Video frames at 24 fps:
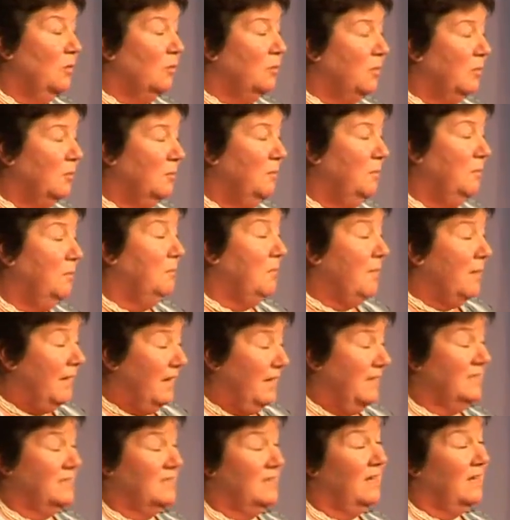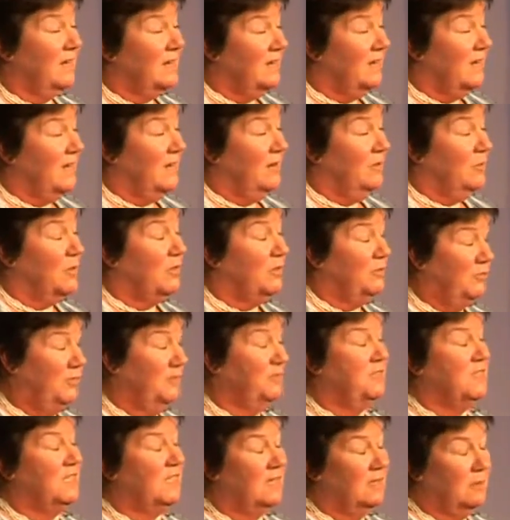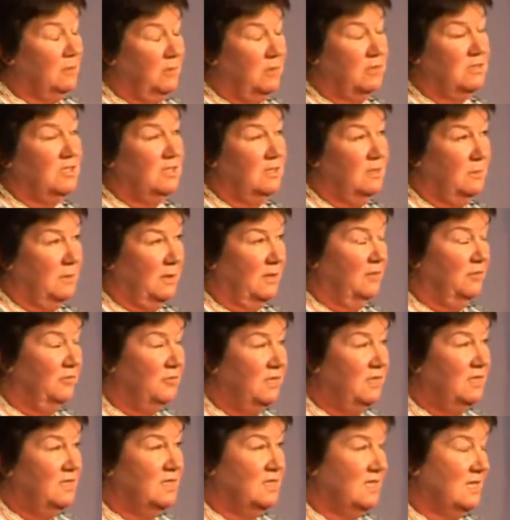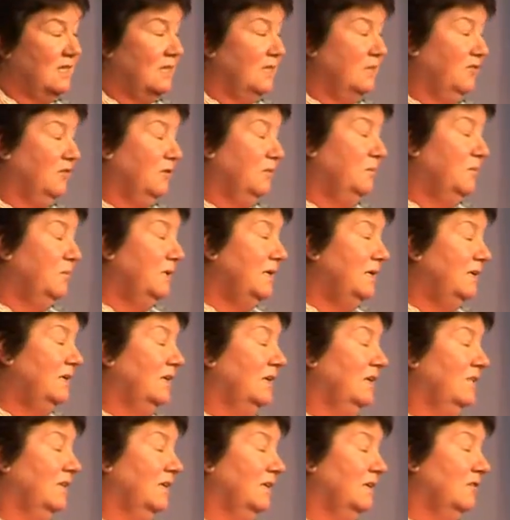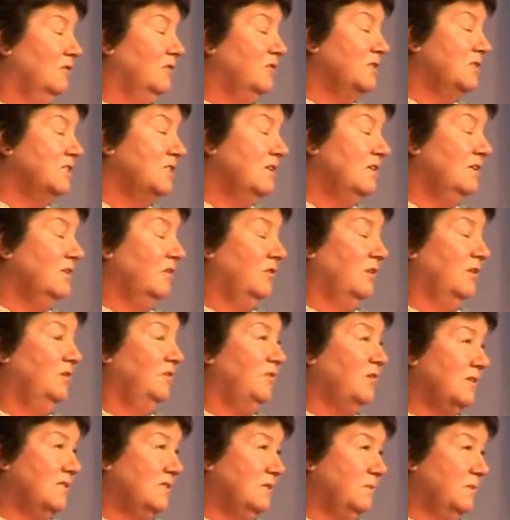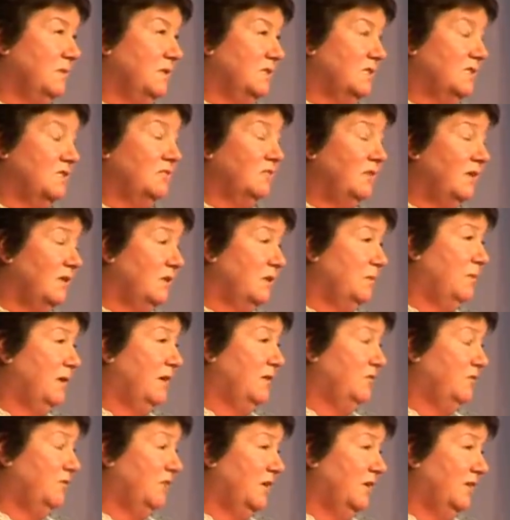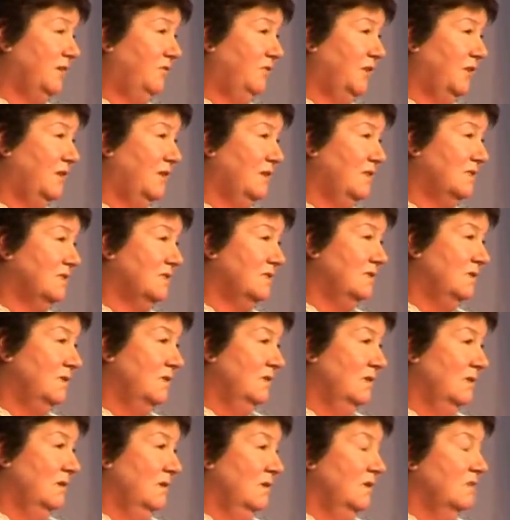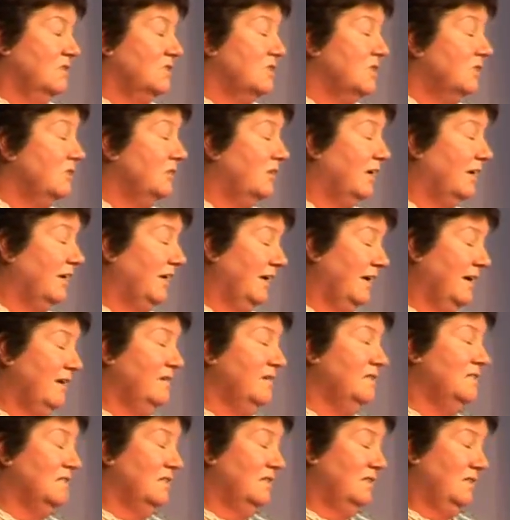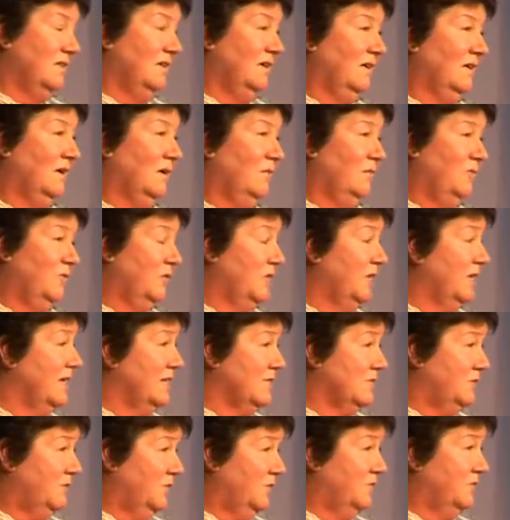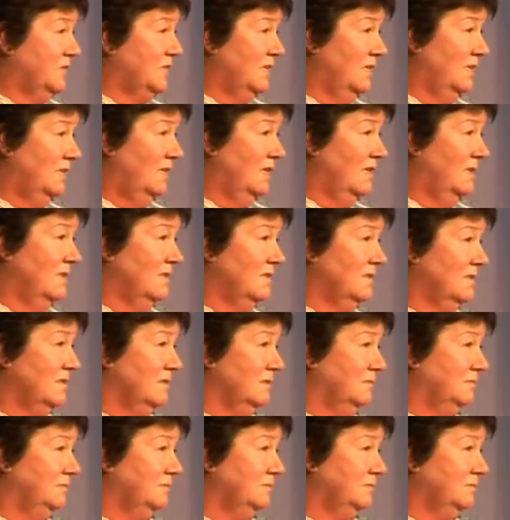will, in, in, with a 50 kilowatt turbine, the feed-in tariff can mean that, that the return on investment is around about five years. So you'll get guaranteed income for the next 15 years.